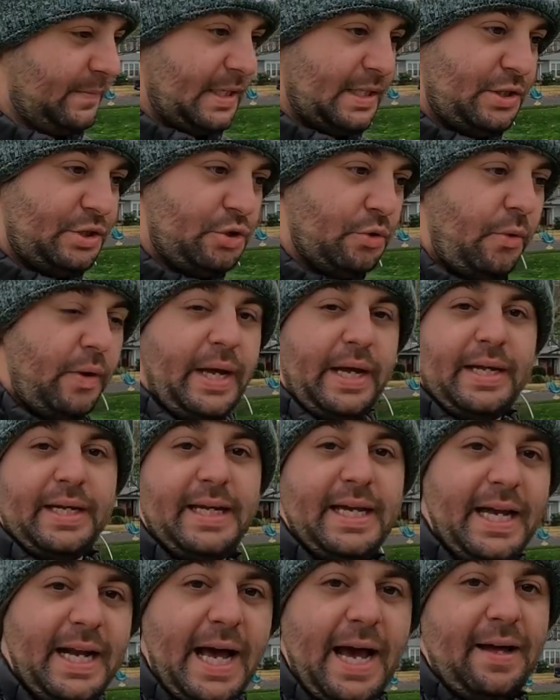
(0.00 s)
Enjoy it.
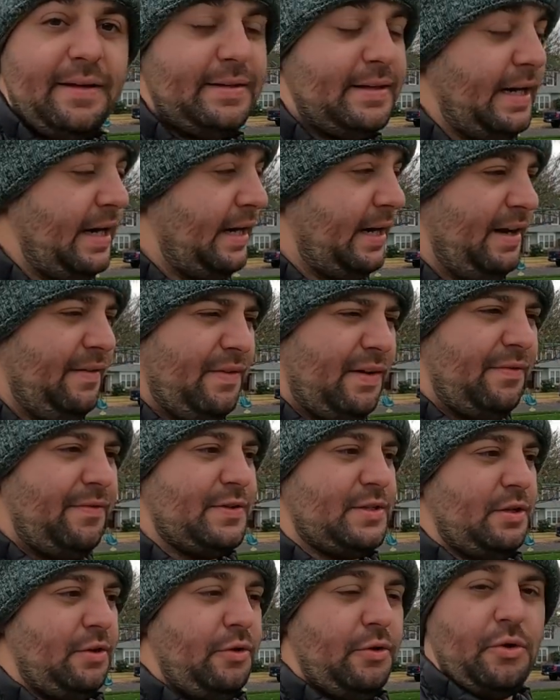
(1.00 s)
Get out there, even if
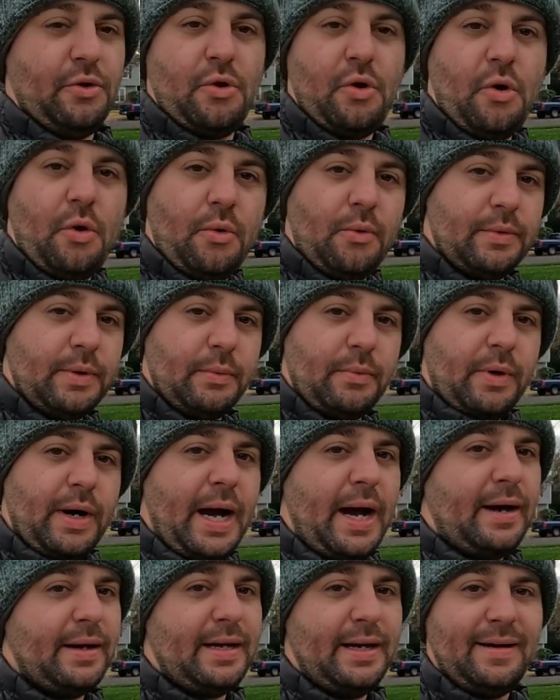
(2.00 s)
it's a little cold. We're
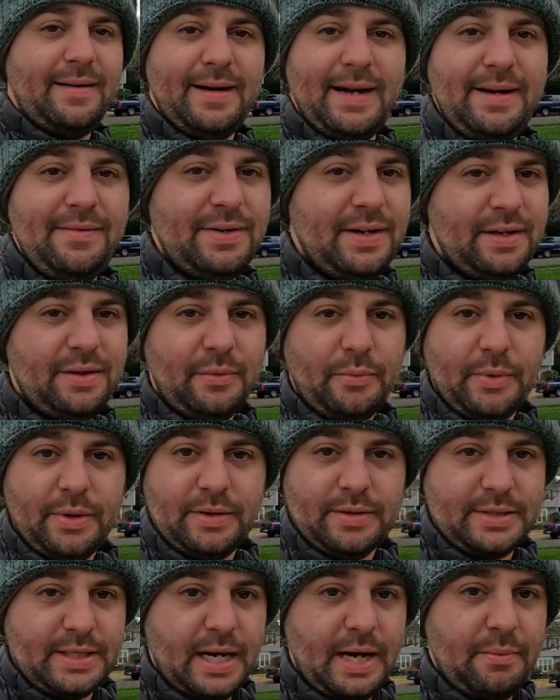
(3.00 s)
out here even in the
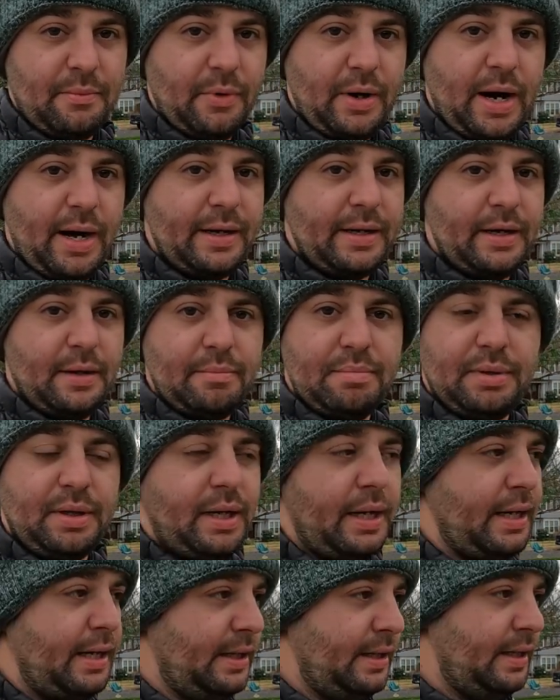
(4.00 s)
wintertime. We're out here
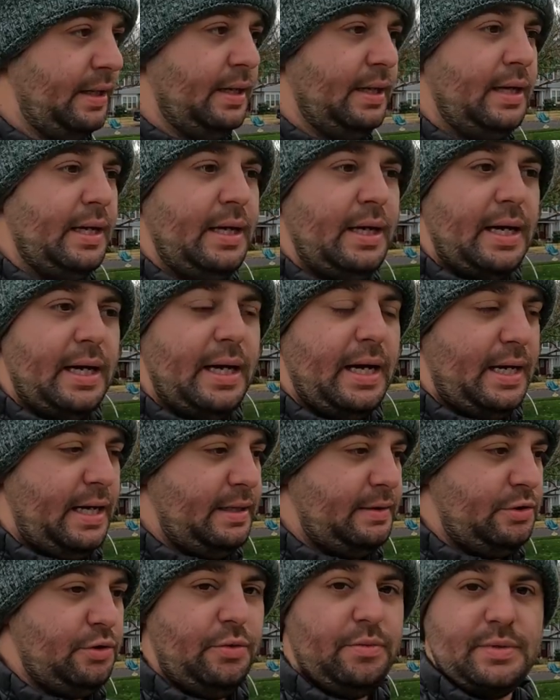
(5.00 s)
playing.
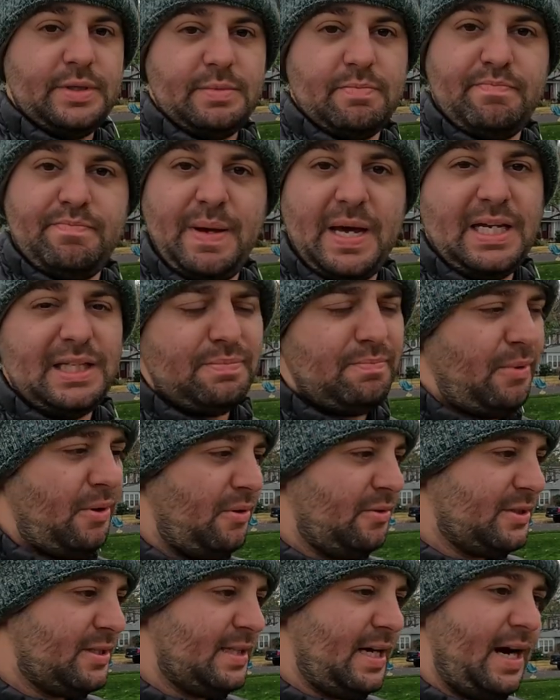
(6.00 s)
Uh, doing
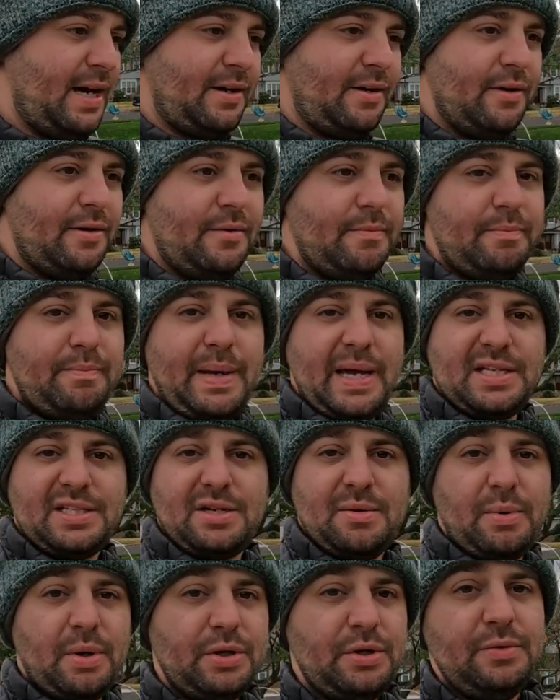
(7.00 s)
baseball, soccer,
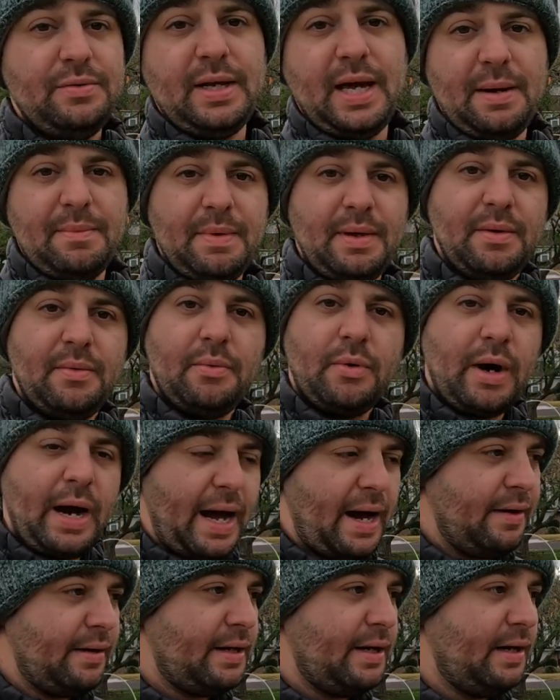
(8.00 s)
basketball, you name it. We're
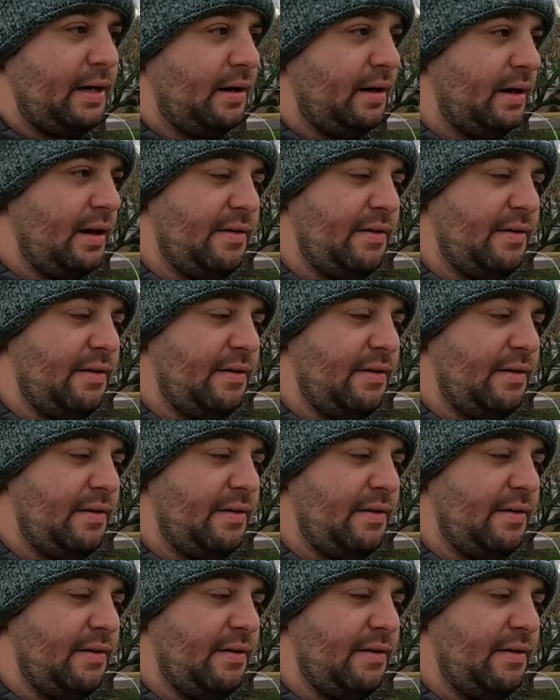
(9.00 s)
out here.